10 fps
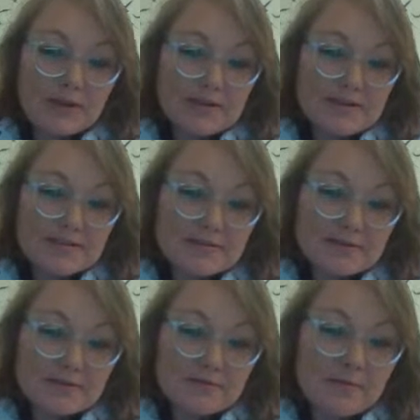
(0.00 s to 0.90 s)
Because
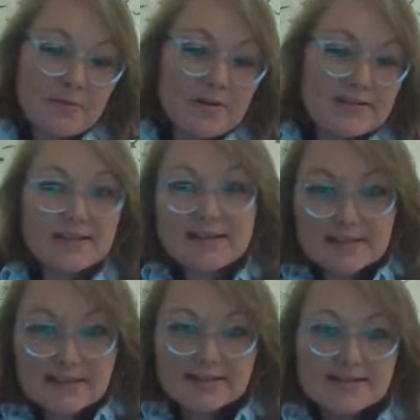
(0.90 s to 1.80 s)
remote
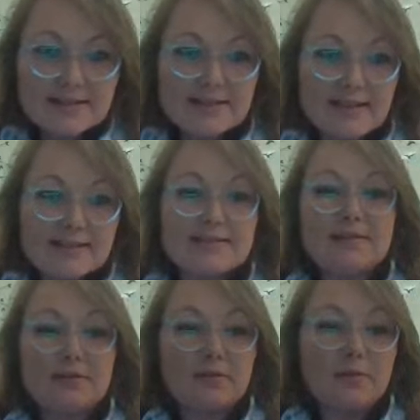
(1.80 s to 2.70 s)
sensing techniques
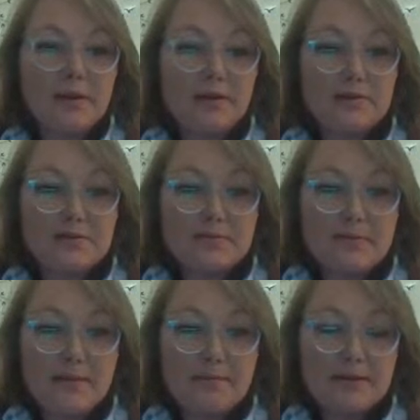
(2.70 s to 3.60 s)
that are normally used to
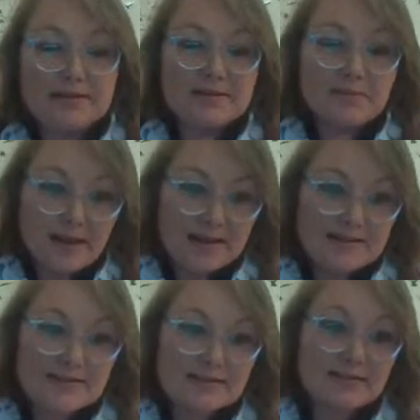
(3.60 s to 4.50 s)
map in
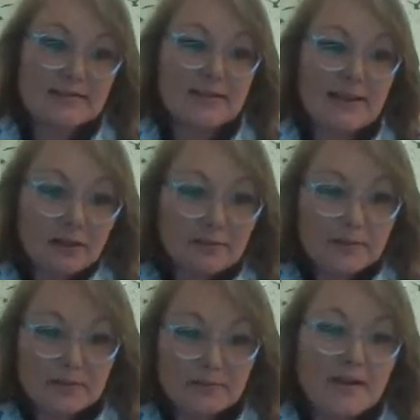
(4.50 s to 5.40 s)
space cannot
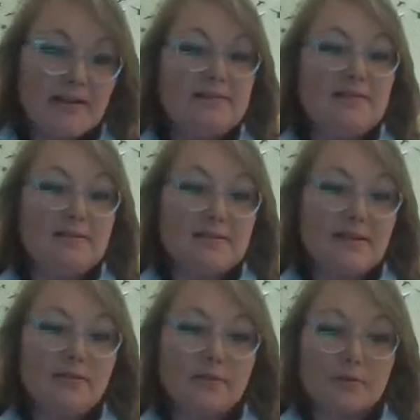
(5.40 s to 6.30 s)
be applied to the
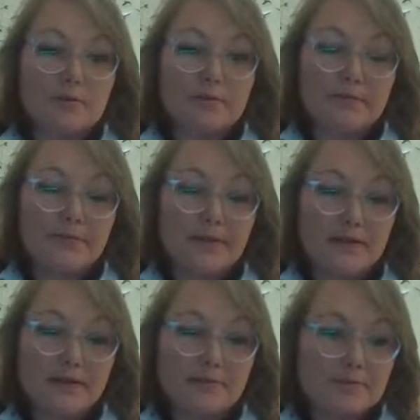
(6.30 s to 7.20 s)
seafloor,
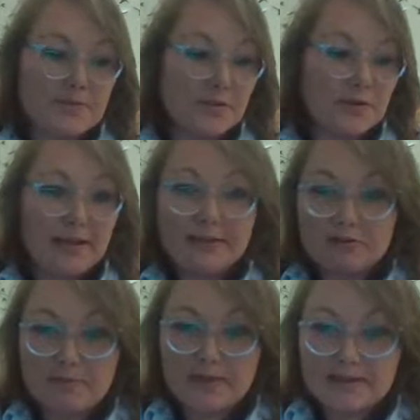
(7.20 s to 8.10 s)
so
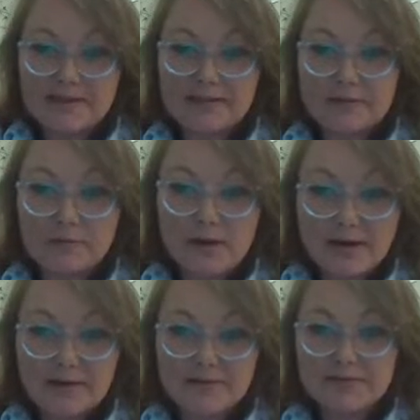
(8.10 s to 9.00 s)
electromagnetic
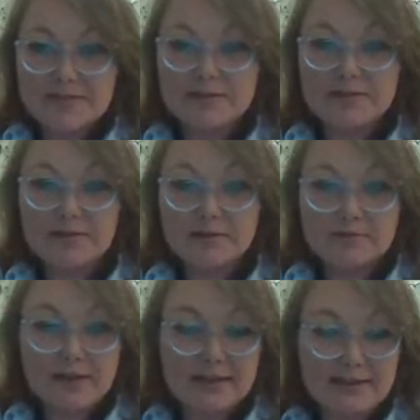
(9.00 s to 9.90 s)
waves
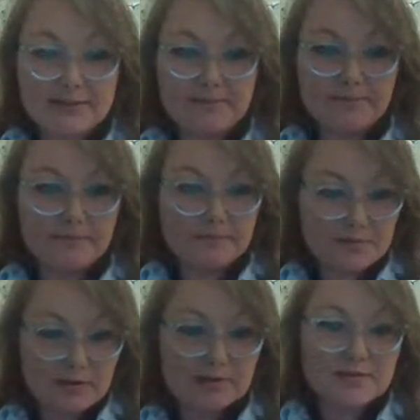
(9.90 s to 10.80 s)
really
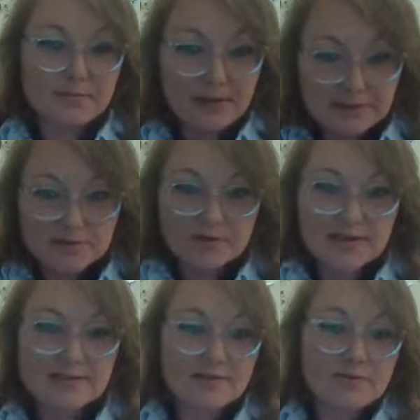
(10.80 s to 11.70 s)
struggle to
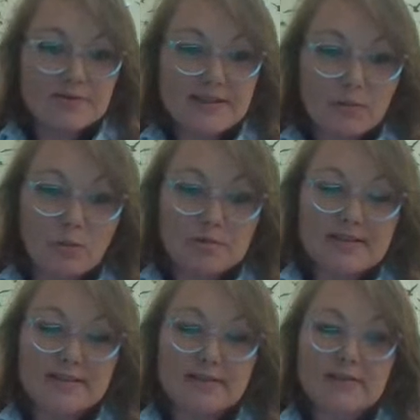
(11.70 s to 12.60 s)
penetrate through
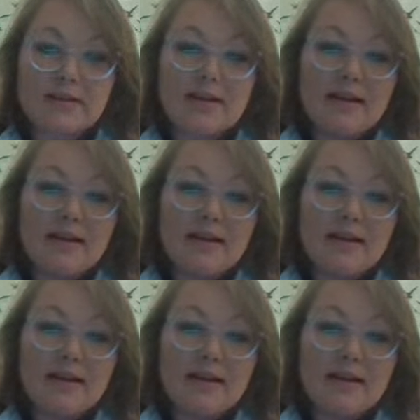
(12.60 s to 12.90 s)
seawater,